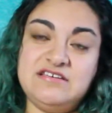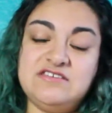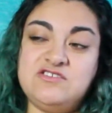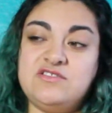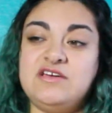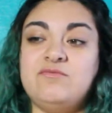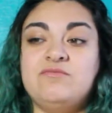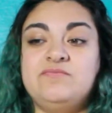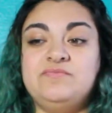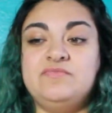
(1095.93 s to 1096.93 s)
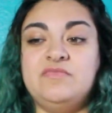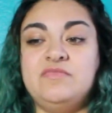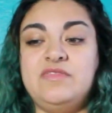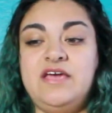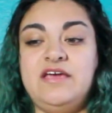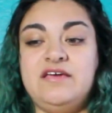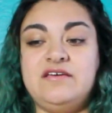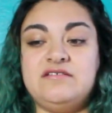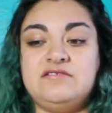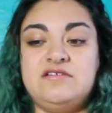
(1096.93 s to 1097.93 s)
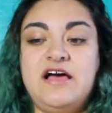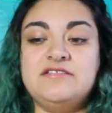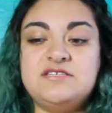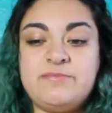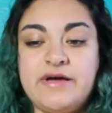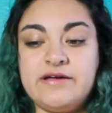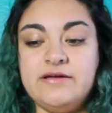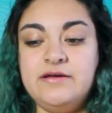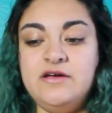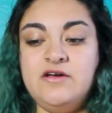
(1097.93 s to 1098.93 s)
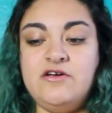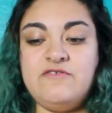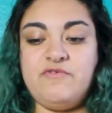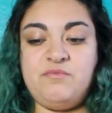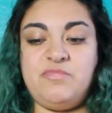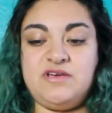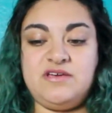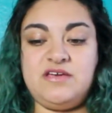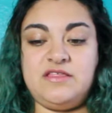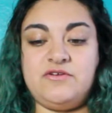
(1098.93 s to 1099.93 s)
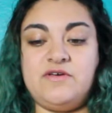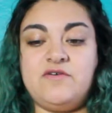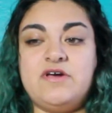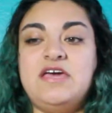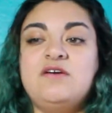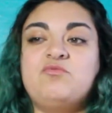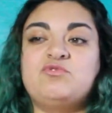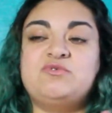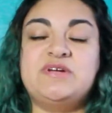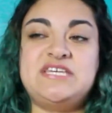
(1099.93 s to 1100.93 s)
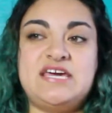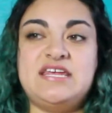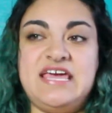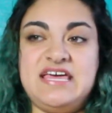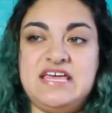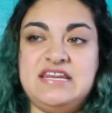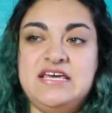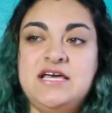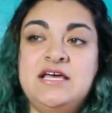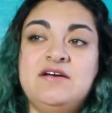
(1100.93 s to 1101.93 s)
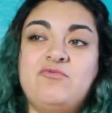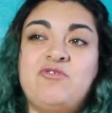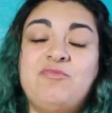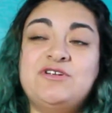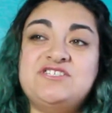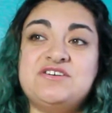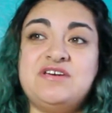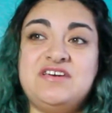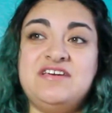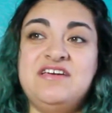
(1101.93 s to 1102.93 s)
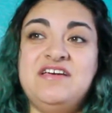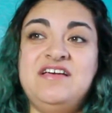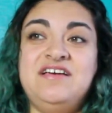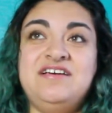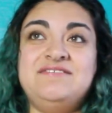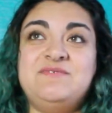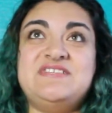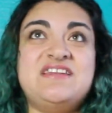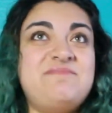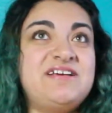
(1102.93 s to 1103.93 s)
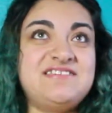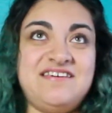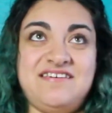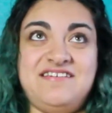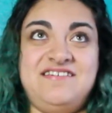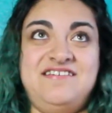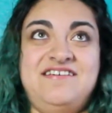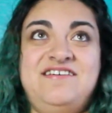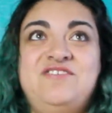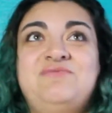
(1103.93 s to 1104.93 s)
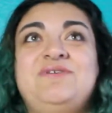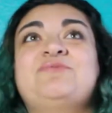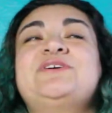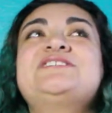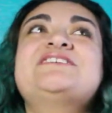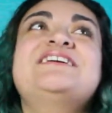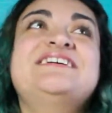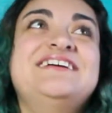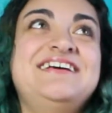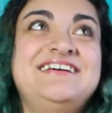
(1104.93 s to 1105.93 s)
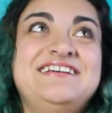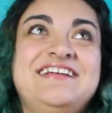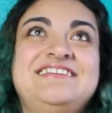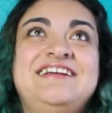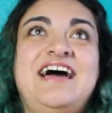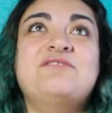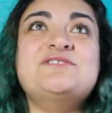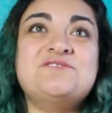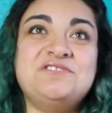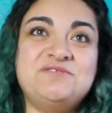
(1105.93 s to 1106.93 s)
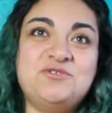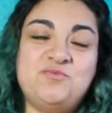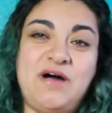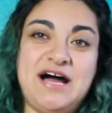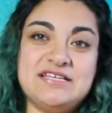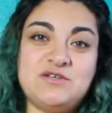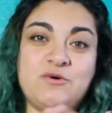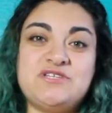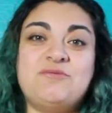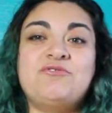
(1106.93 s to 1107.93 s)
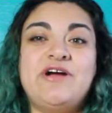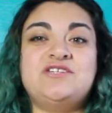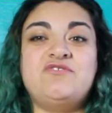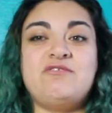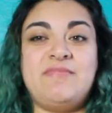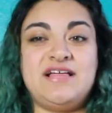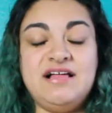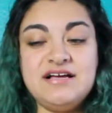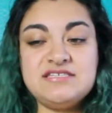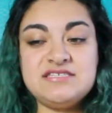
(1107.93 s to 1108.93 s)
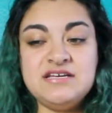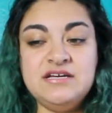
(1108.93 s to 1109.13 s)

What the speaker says: So then they held us back for a bit, and they're like, okay, retake it again. We retook it. We didn't pass again. We retook it again, and then I was the only one who passed, so I was able to graduate with my class.